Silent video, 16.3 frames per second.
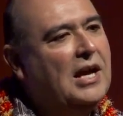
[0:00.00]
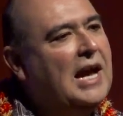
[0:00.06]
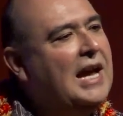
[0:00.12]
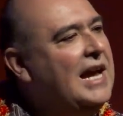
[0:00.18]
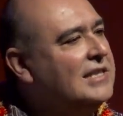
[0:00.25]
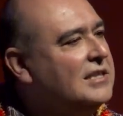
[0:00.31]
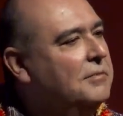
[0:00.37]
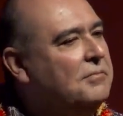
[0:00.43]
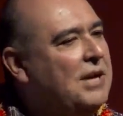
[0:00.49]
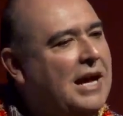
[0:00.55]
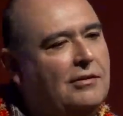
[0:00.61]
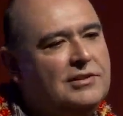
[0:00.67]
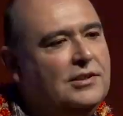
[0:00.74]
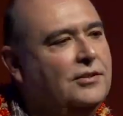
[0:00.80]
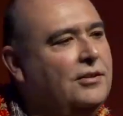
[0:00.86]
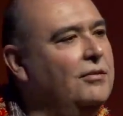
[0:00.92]
asked them,
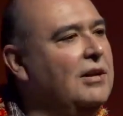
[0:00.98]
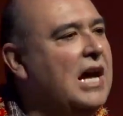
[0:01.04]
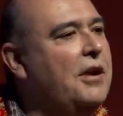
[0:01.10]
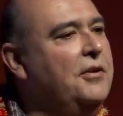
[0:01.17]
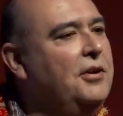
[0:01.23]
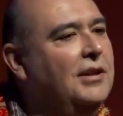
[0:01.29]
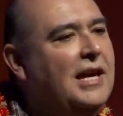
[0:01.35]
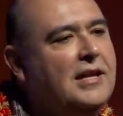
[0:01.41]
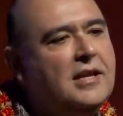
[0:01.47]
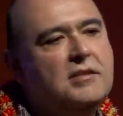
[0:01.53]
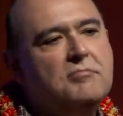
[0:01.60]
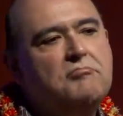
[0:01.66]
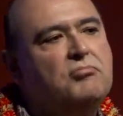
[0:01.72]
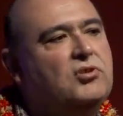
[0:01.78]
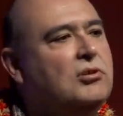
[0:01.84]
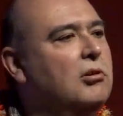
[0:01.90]
how is it going? How do you like it?
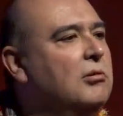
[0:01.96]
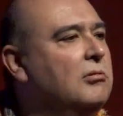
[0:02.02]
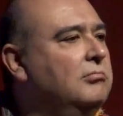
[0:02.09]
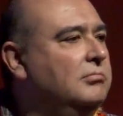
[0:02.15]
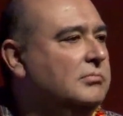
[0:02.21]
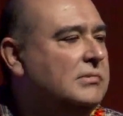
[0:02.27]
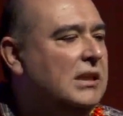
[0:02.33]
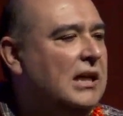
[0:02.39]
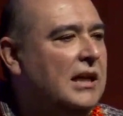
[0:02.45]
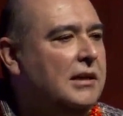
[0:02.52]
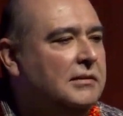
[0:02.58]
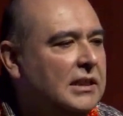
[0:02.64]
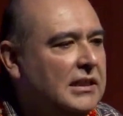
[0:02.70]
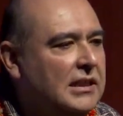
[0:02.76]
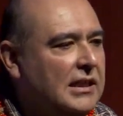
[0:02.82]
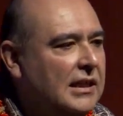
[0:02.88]
So
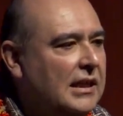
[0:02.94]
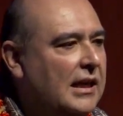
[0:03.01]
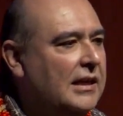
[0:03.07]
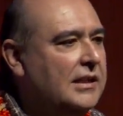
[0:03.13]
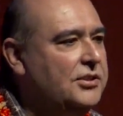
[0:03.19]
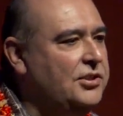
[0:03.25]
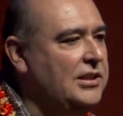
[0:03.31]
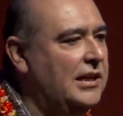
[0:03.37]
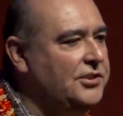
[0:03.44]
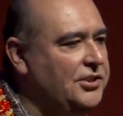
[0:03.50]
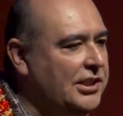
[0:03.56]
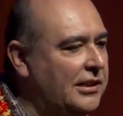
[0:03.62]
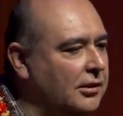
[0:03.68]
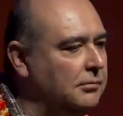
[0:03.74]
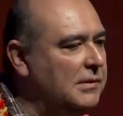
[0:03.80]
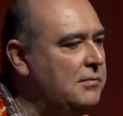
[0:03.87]
a
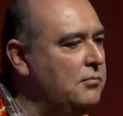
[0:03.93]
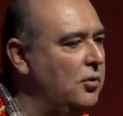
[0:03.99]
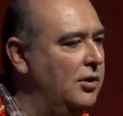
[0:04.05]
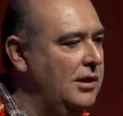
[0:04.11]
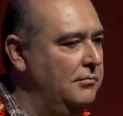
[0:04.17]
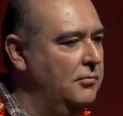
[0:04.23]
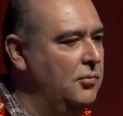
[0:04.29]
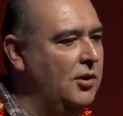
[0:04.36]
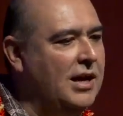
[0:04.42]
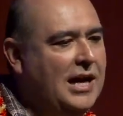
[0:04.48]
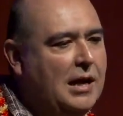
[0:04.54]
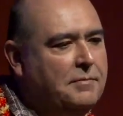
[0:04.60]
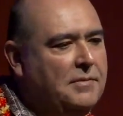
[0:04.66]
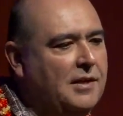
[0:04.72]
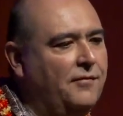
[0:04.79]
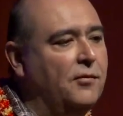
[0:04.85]
gentleman,
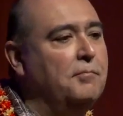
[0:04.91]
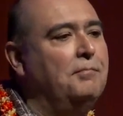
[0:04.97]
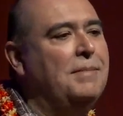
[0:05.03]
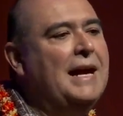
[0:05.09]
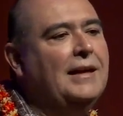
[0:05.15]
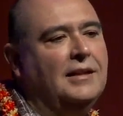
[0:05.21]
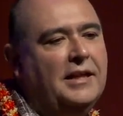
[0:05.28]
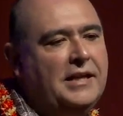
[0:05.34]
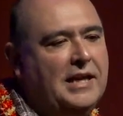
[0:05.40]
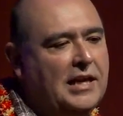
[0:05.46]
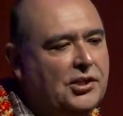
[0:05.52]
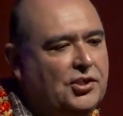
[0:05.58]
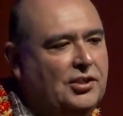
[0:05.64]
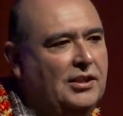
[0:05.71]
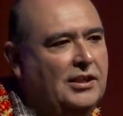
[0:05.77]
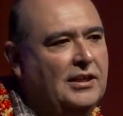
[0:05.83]
Mohammed from
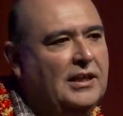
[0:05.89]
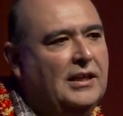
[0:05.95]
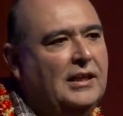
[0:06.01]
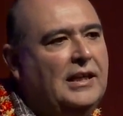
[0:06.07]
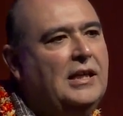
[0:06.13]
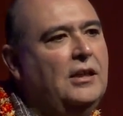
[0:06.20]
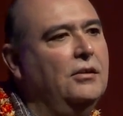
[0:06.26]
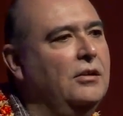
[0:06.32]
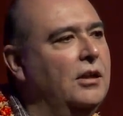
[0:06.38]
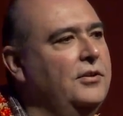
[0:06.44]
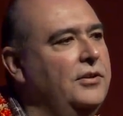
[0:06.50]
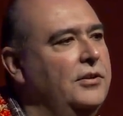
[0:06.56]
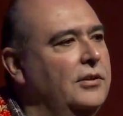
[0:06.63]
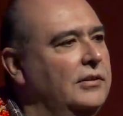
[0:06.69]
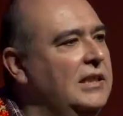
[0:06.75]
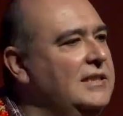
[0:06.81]
Bangladesh, in
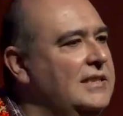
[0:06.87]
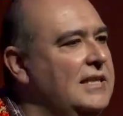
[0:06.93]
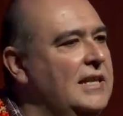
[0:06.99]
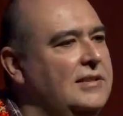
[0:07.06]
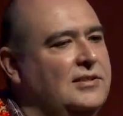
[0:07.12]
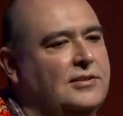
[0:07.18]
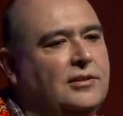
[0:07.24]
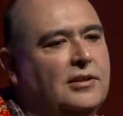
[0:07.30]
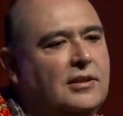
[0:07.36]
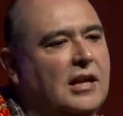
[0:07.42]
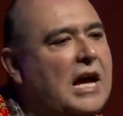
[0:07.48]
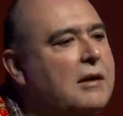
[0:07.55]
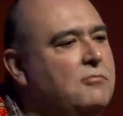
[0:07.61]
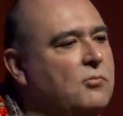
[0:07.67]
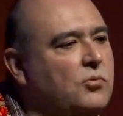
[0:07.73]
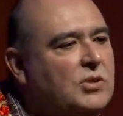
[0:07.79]
London. He said, sir,
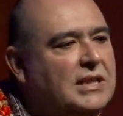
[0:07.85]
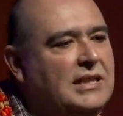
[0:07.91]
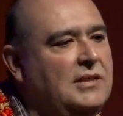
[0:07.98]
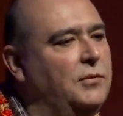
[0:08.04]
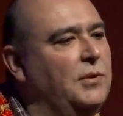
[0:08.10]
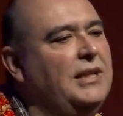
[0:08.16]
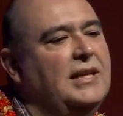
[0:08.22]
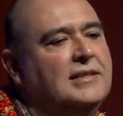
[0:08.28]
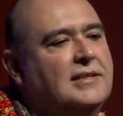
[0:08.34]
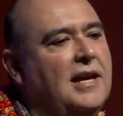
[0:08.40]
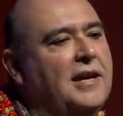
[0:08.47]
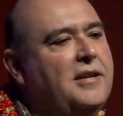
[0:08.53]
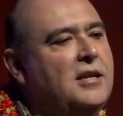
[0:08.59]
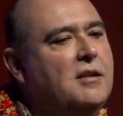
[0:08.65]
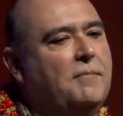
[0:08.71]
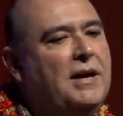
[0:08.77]
I'm really, really
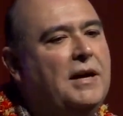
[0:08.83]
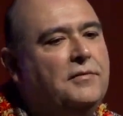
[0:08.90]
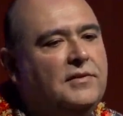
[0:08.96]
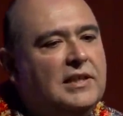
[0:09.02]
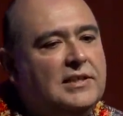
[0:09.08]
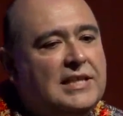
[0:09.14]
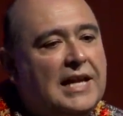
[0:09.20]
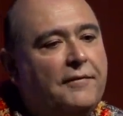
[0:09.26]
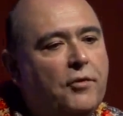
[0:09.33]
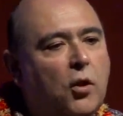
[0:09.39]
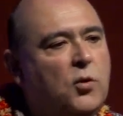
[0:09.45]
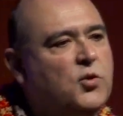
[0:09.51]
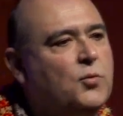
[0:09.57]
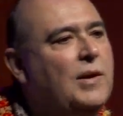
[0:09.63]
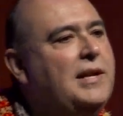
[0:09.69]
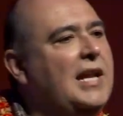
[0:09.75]
excited about this. I've
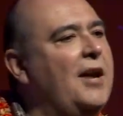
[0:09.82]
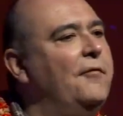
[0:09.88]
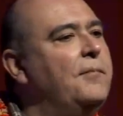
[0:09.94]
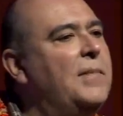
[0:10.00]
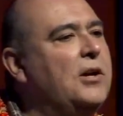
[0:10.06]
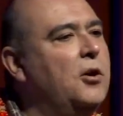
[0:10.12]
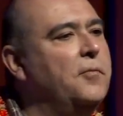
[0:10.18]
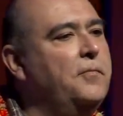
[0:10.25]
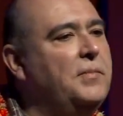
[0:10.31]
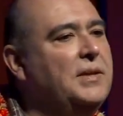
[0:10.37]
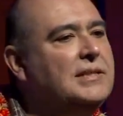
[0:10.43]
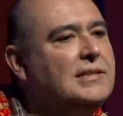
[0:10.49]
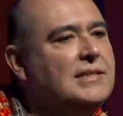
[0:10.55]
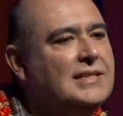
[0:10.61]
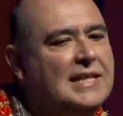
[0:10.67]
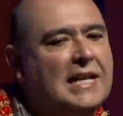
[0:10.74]
always wanted to have my own
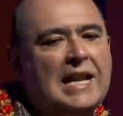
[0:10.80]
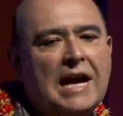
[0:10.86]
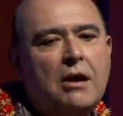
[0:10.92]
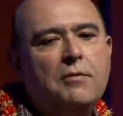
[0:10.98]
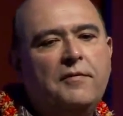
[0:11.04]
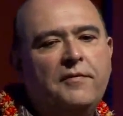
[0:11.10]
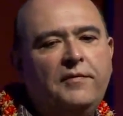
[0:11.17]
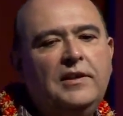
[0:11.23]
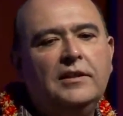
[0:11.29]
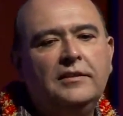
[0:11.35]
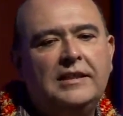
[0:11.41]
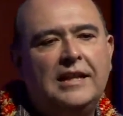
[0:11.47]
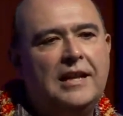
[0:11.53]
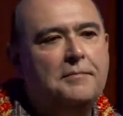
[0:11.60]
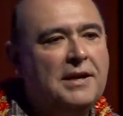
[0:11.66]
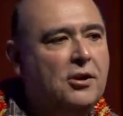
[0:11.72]
business, and now I feel
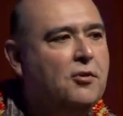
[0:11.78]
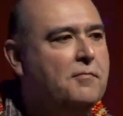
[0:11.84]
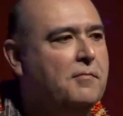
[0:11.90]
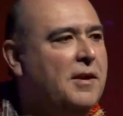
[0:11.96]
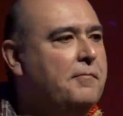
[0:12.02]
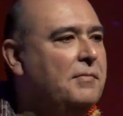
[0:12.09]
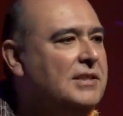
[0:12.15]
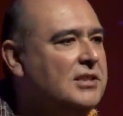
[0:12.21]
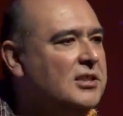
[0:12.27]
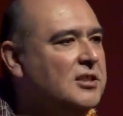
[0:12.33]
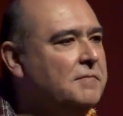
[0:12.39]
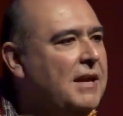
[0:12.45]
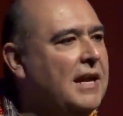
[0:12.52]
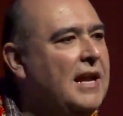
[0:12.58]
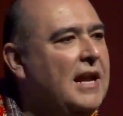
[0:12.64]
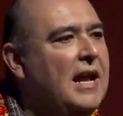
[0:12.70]
that I'm my own
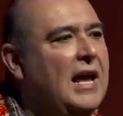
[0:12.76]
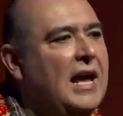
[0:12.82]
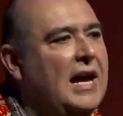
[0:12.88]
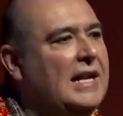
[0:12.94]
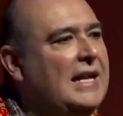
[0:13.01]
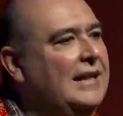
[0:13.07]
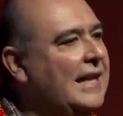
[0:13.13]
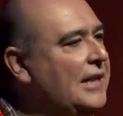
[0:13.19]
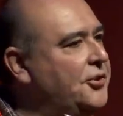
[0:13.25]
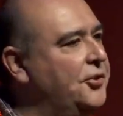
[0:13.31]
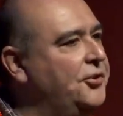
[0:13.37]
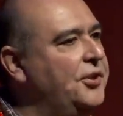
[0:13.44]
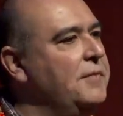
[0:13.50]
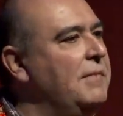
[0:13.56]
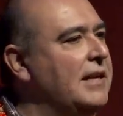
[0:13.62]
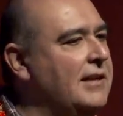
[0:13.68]
businessman, and I like to
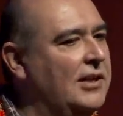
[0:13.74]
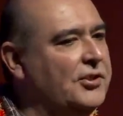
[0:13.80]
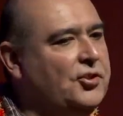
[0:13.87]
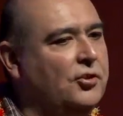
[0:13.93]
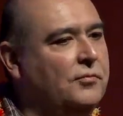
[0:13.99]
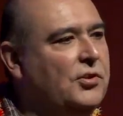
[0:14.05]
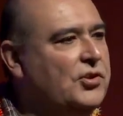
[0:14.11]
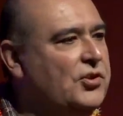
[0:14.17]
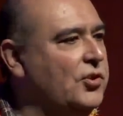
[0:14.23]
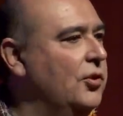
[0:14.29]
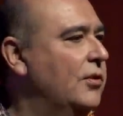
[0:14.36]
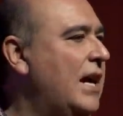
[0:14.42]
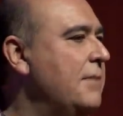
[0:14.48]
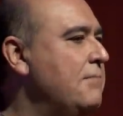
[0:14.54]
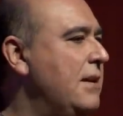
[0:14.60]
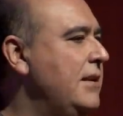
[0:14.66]
treat my customers,
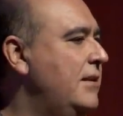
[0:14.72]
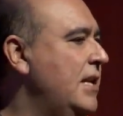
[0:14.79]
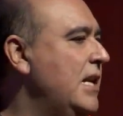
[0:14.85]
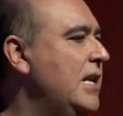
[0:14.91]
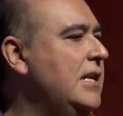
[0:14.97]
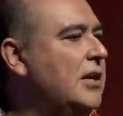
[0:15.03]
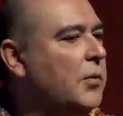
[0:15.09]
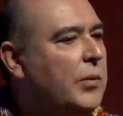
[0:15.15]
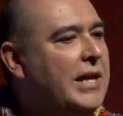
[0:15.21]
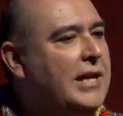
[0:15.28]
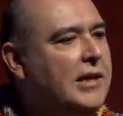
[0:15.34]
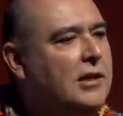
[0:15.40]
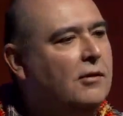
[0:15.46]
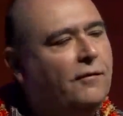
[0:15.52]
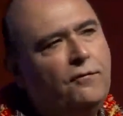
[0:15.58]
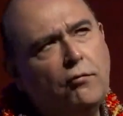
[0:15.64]
so I maintain a
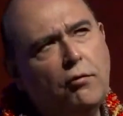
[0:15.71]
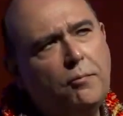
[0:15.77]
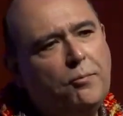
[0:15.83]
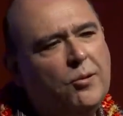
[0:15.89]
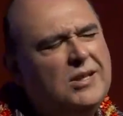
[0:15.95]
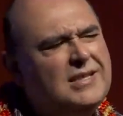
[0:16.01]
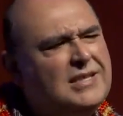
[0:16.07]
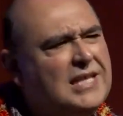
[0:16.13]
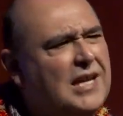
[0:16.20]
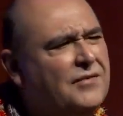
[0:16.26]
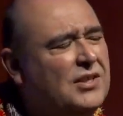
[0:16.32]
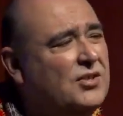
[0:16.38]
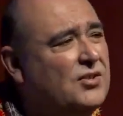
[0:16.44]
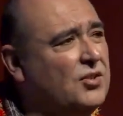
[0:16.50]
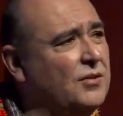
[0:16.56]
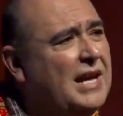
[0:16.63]
rating of
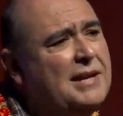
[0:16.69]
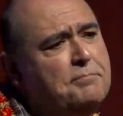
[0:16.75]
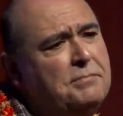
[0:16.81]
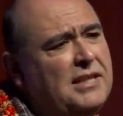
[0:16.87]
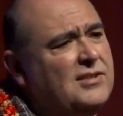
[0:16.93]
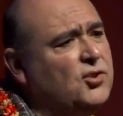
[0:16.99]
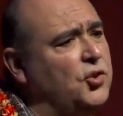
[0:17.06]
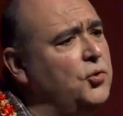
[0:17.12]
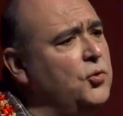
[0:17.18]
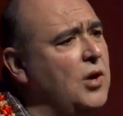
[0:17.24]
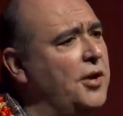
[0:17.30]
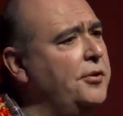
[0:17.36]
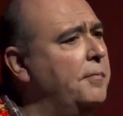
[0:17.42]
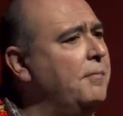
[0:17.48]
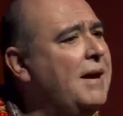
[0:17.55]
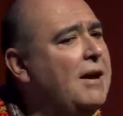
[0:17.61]
4.7, so that means
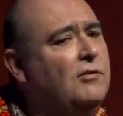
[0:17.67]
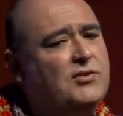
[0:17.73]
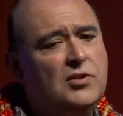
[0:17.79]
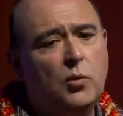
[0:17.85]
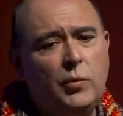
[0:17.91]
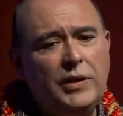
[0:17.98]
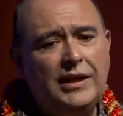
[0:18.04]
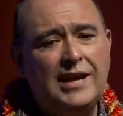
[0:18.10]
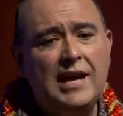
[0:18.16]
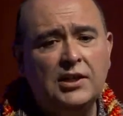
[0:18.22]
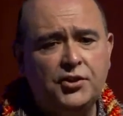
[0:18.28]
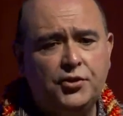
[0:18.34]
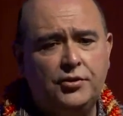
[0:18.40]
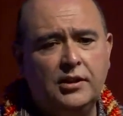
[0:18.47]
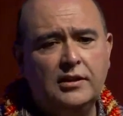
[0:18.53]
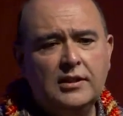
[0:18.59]
200 pounds a week
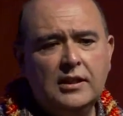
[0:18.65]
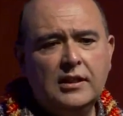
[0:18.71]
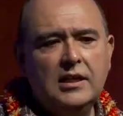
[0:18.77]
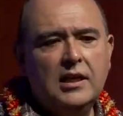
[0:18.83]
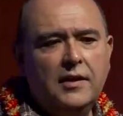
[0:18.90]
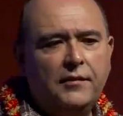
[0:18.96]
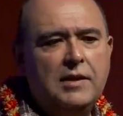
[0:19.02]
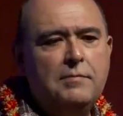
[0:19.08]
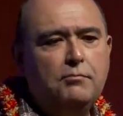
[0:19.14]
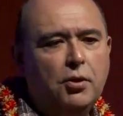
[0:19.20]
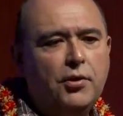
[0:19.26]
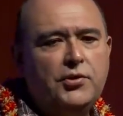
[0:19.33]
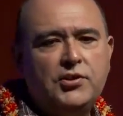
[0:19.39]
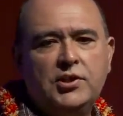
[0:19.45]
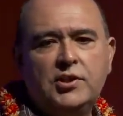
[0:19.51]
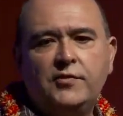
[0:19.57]
extra in
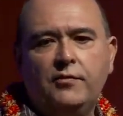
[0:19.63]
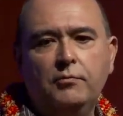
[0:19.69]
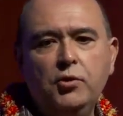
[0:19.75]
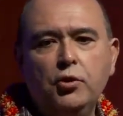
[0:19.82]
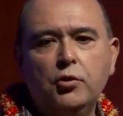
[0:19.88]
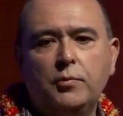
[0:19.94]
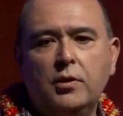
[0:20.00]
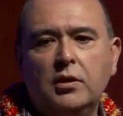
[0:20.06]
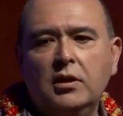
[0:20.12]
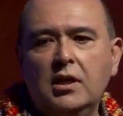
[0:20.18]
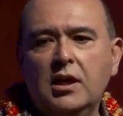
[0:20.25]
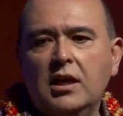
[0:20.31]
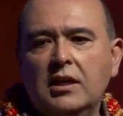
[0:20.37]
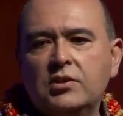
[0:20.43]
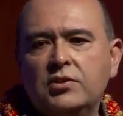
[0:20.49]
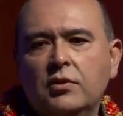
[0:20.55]
bonuses from Uber.
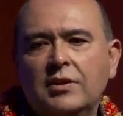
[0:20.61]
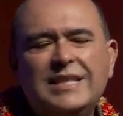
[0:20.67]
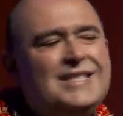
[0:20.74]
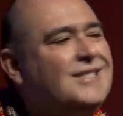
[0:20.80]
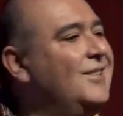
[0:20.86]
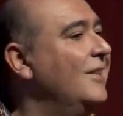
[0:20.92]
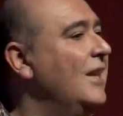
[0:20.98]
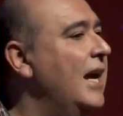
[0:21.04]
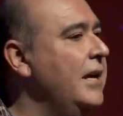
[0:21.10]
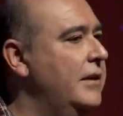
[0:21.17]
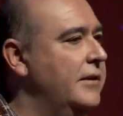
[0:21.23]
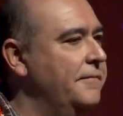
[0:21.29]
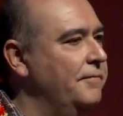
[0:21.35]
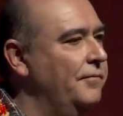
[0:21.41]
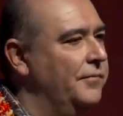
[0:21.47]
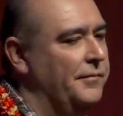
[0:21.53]
So he's delighted.